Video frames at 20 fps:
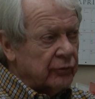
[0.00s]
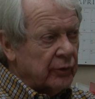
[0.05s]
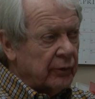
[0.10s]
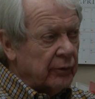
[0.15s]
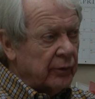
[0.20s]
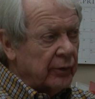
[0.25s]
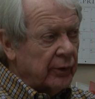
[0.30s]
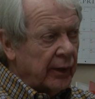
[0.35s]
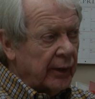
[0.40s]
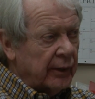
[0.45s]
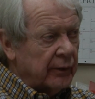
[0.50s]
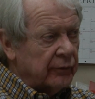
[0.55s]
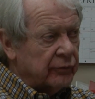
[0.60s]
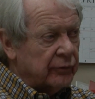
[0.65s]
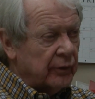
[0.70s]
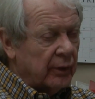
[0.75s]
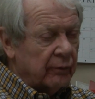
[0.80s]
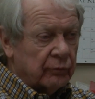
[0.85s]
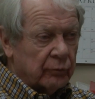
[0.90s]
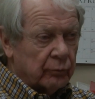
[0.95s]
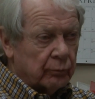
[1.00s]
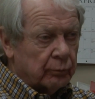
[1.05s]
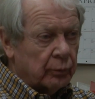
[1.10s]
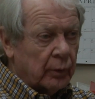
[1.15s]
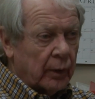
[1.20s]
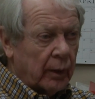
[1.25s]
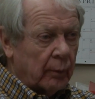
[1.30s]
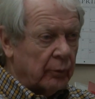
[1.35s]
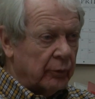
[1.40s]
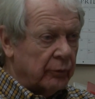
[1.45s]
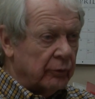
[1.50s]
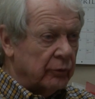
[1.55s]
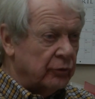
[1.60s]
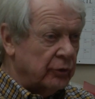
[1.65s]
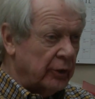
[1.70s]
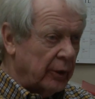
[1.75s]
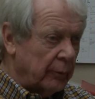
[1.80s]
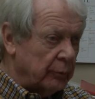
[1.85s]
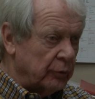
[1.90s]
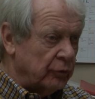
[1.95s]
say the '97, probably the
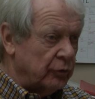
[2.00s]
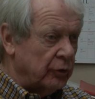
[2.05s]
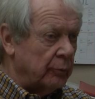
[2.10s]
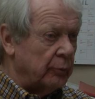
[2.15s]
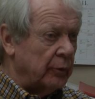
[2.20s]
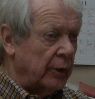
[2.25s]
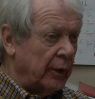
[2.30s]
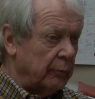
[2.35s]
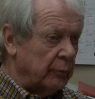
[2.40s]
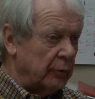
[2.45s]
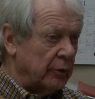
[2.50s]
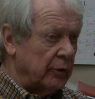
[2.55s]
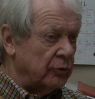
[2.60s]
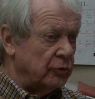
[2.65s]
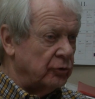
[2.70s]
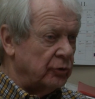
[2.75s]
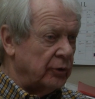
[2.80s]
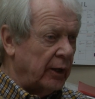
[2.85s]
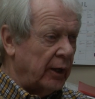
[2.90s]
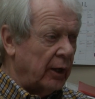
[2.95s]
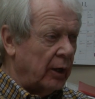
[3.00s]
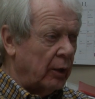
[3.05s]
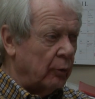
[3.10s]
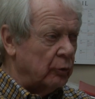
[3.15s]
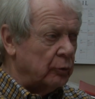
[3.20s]
championship game against Shiloh,